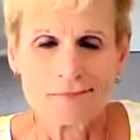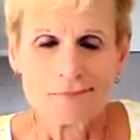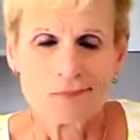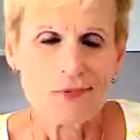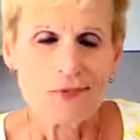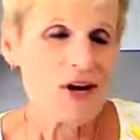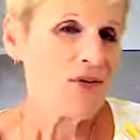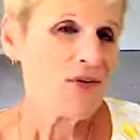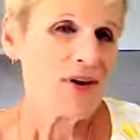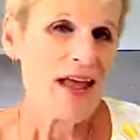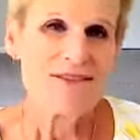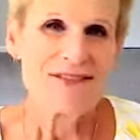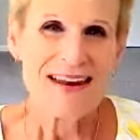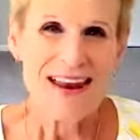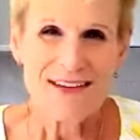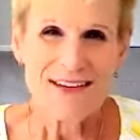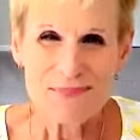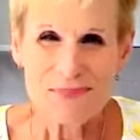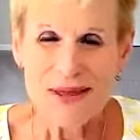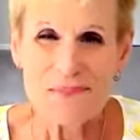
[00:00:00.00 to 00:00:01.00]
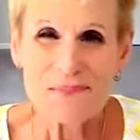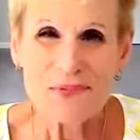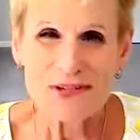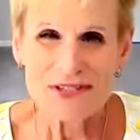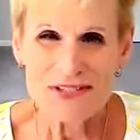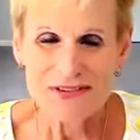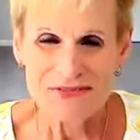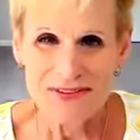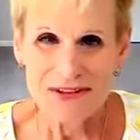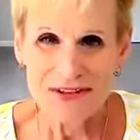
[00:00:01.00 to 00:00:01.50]
we don't have enough people
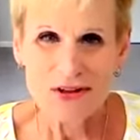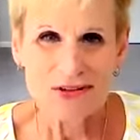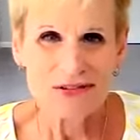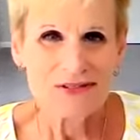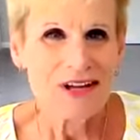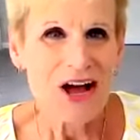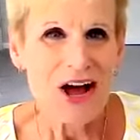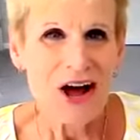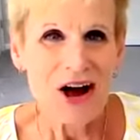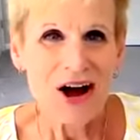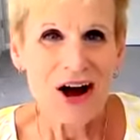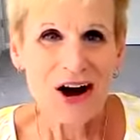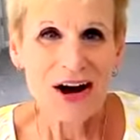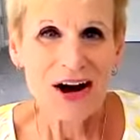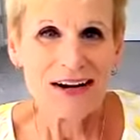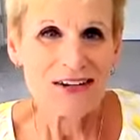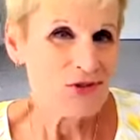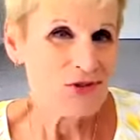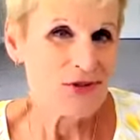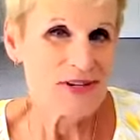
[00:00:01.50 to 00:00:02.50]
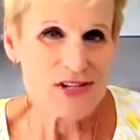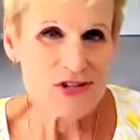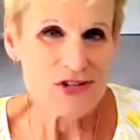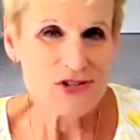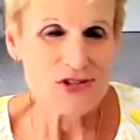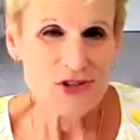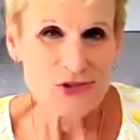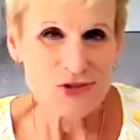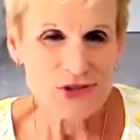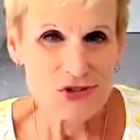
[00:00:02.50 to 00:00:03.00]
to fill our
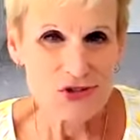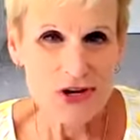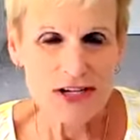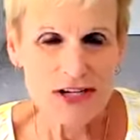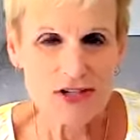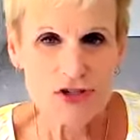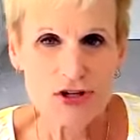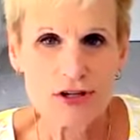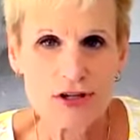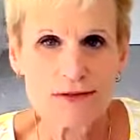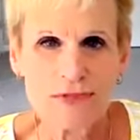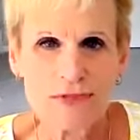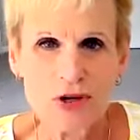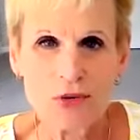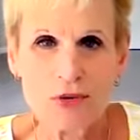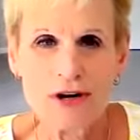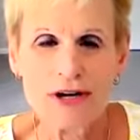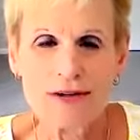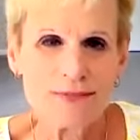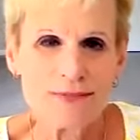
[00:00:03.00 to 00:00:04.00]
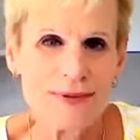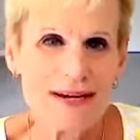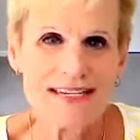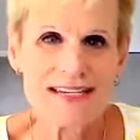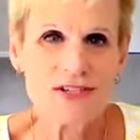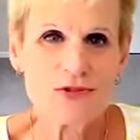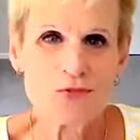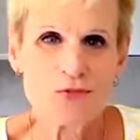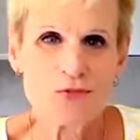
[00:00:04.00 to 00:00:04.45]
traditional structure, or we just